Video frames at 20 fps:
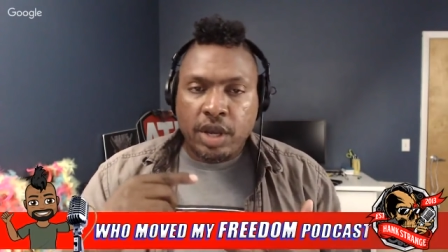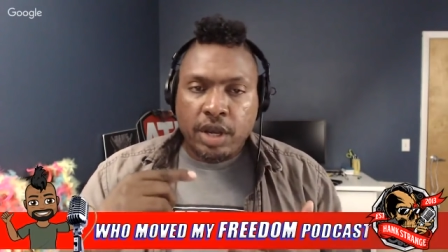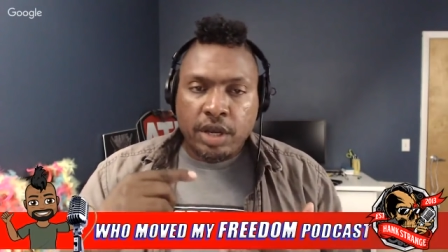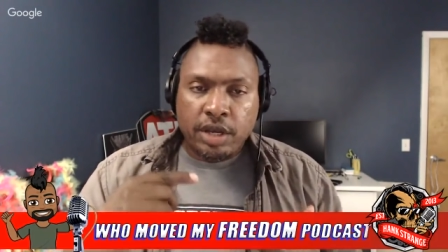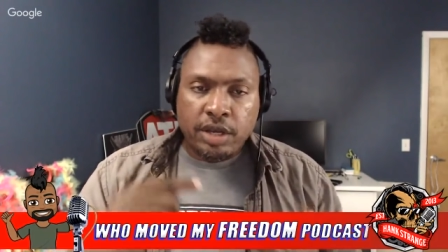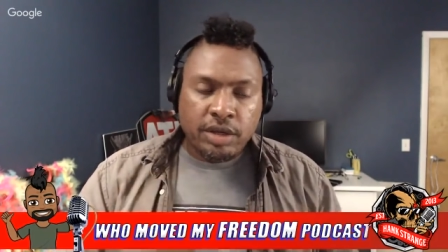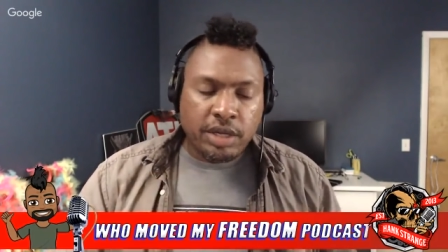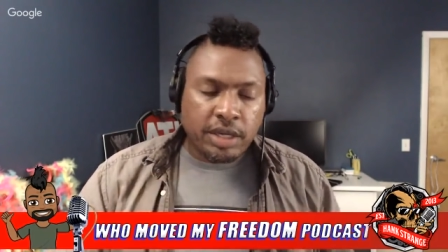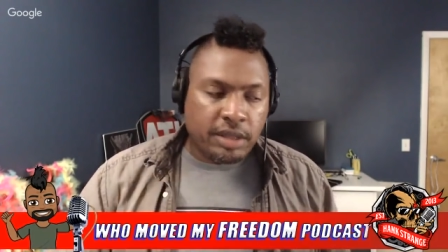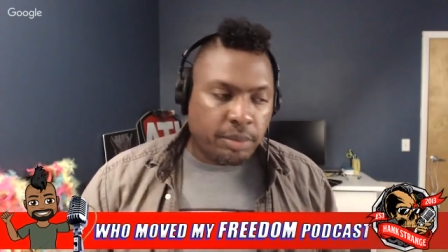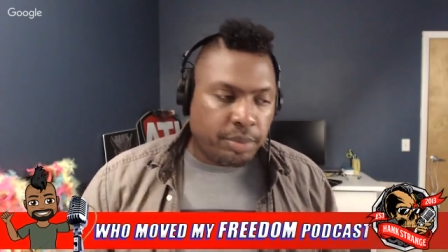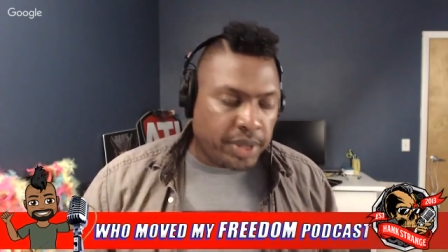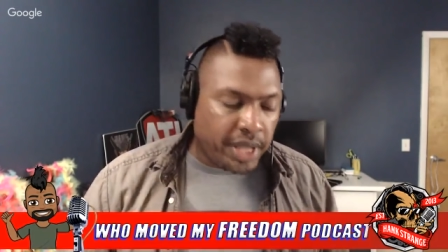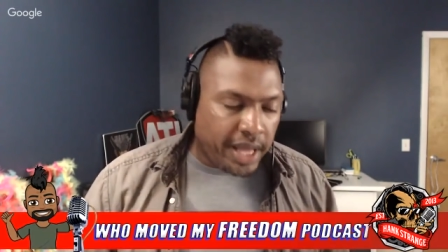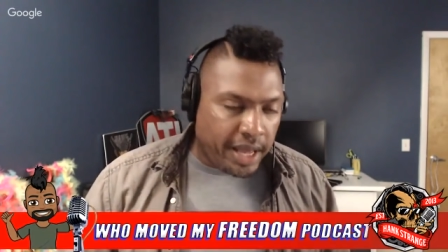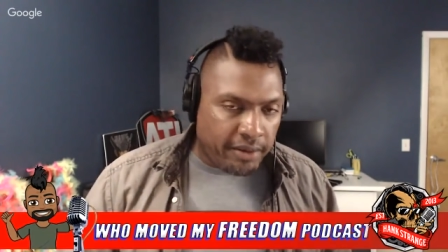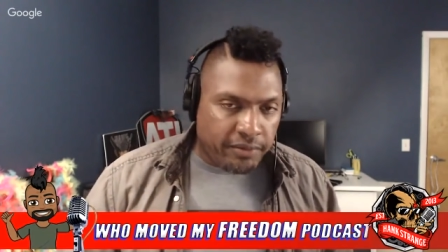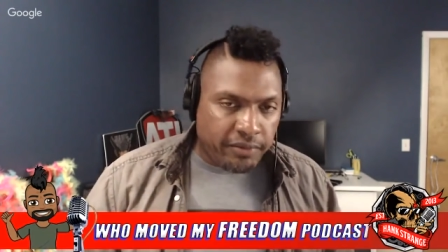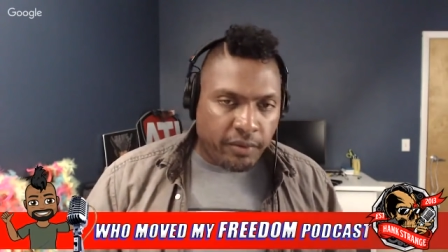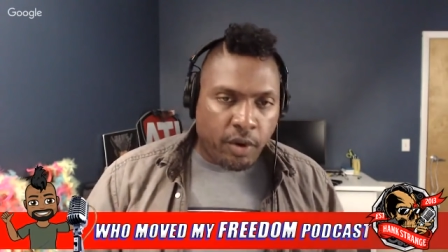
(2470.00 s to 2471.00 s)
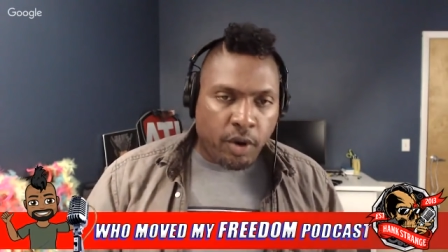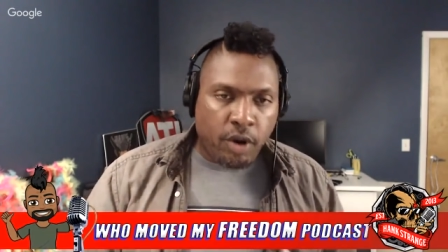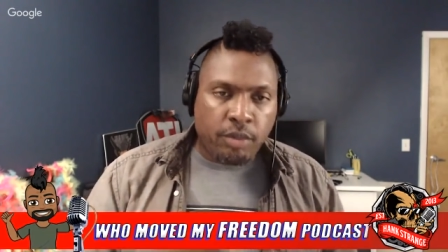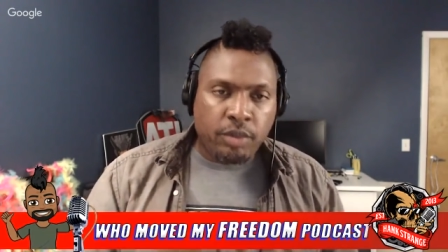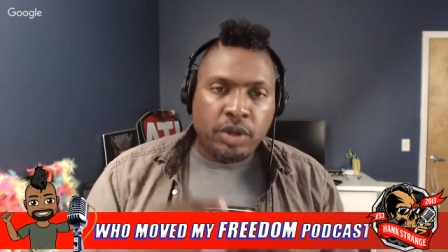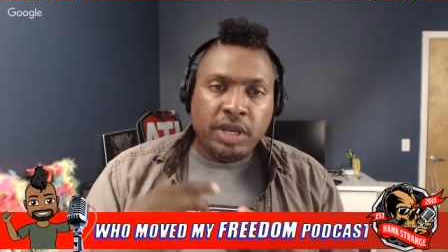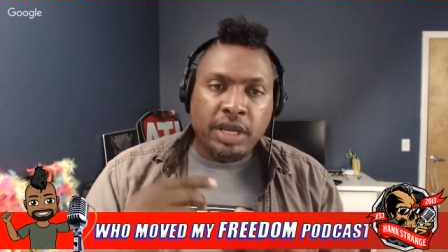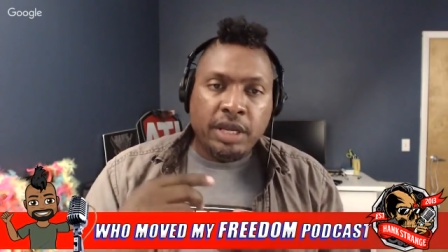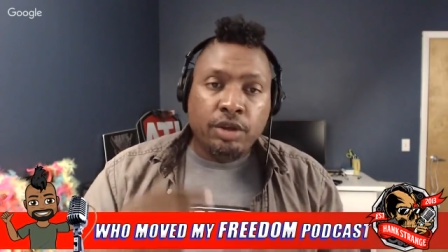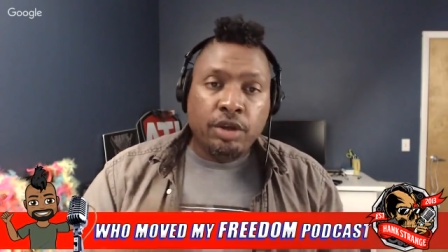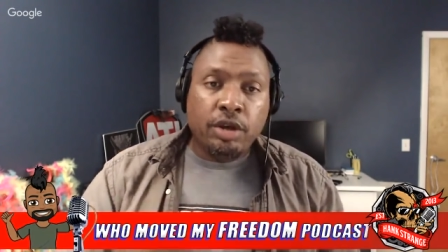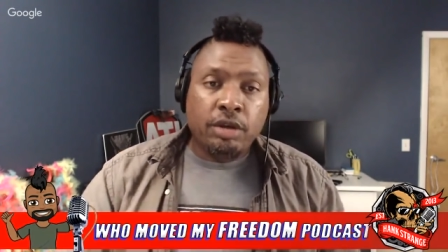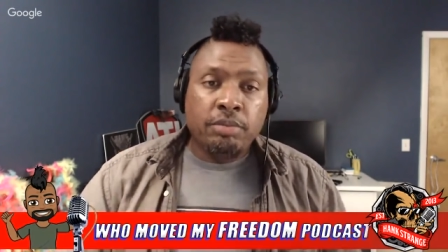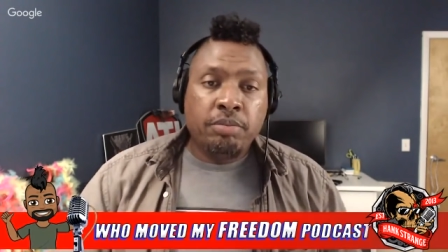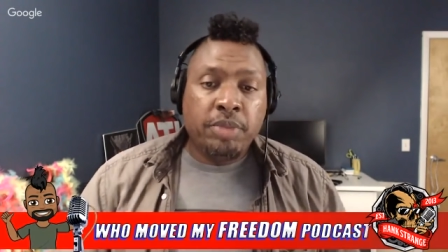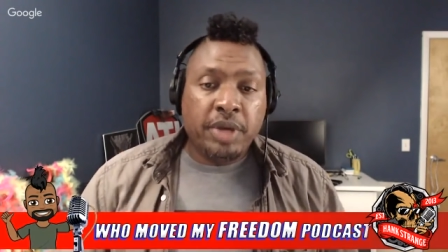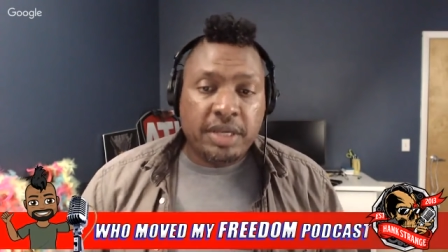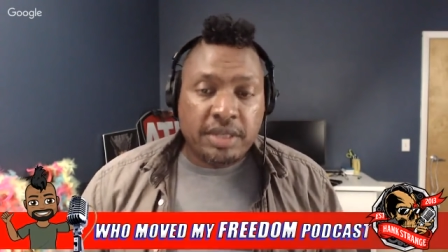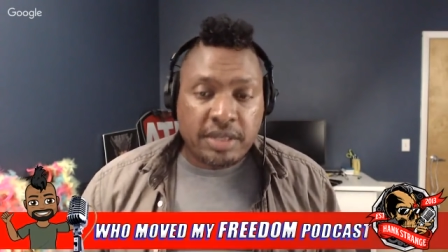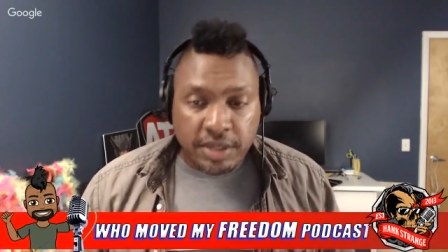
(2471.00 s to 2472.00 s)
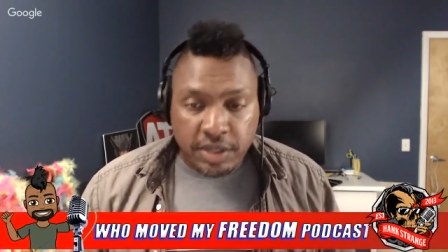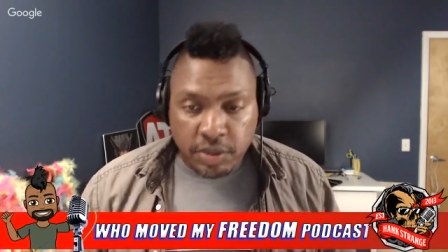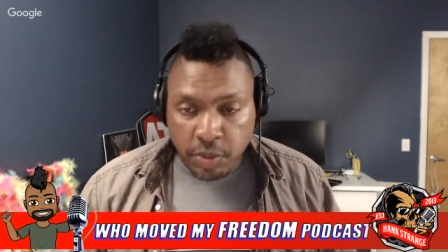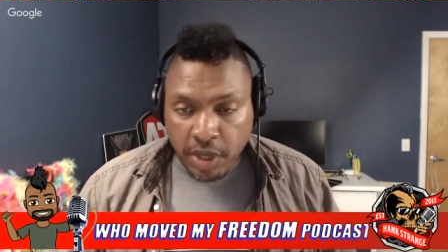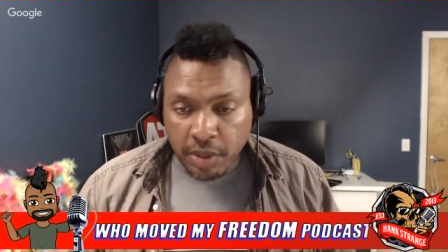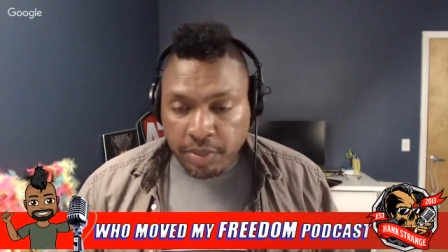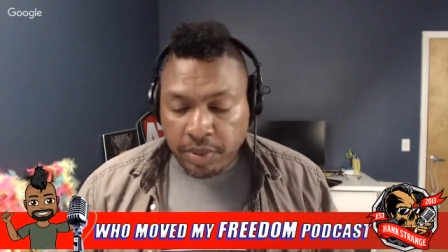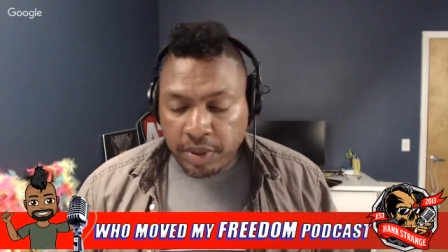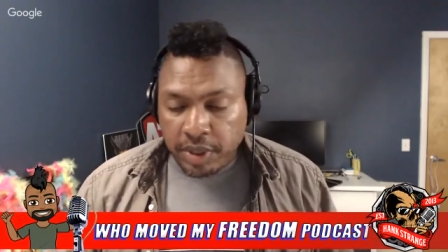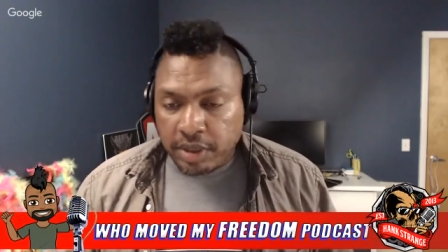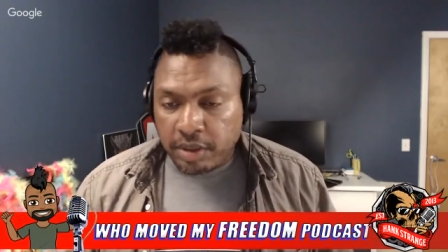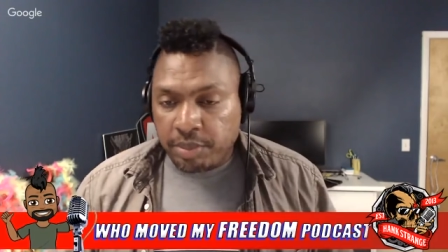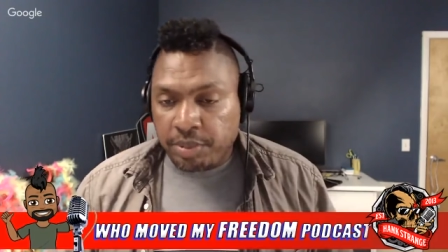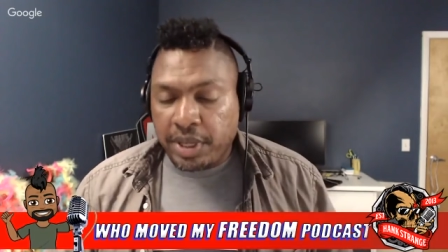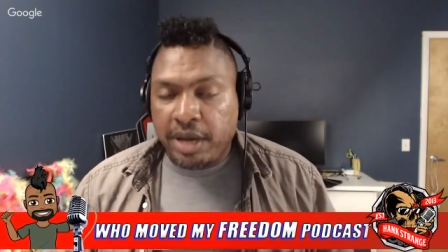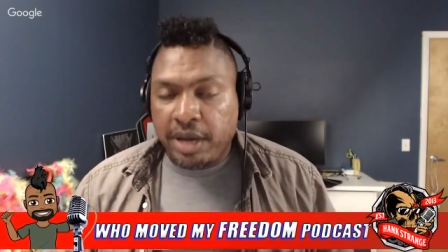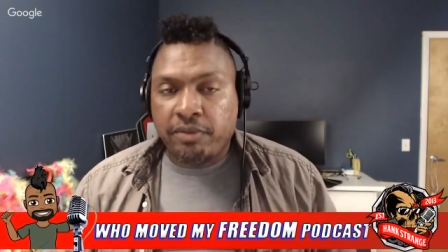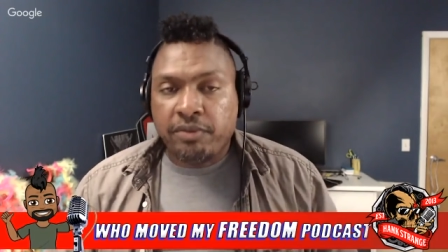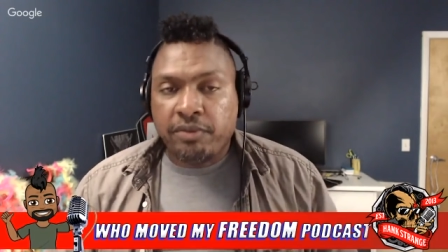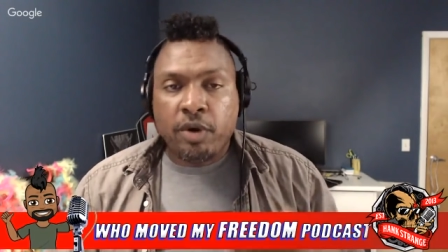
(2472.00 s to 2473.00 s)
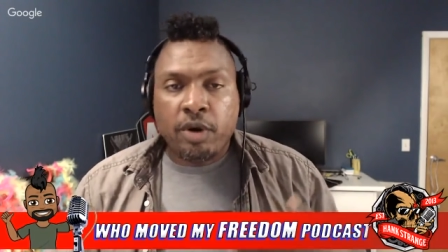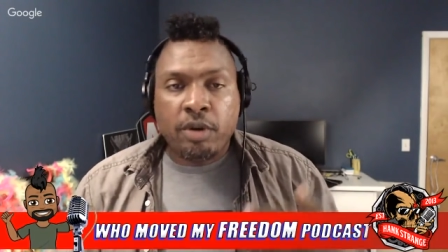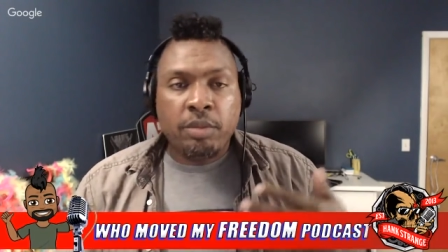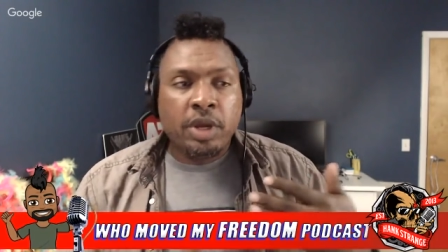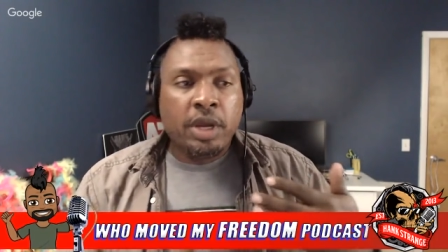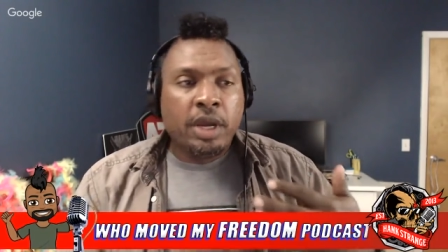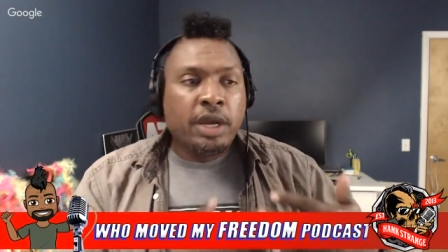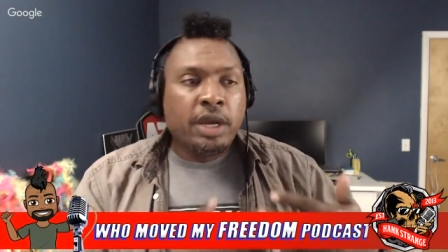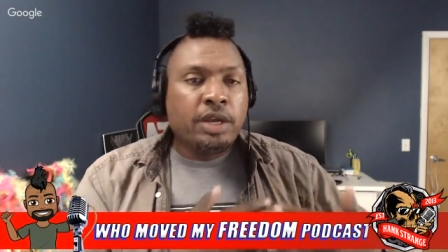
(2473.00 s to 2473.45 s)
you need the platform, you need good business people at the platform,